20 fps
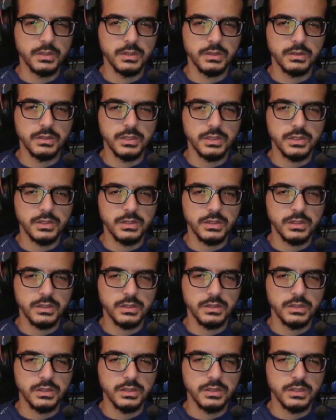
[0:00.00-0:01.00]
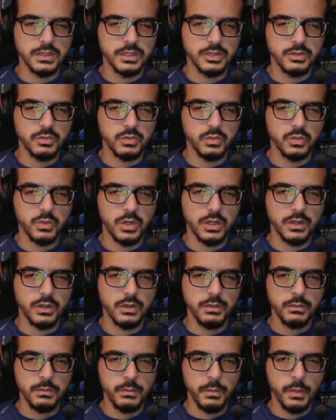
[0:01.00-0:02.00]
And it's not this
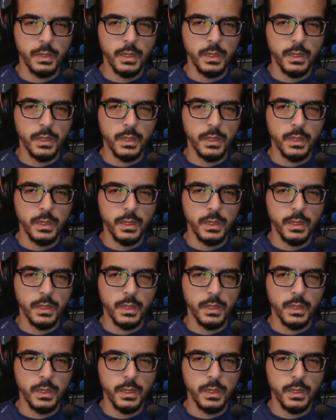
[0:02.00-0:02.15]
one.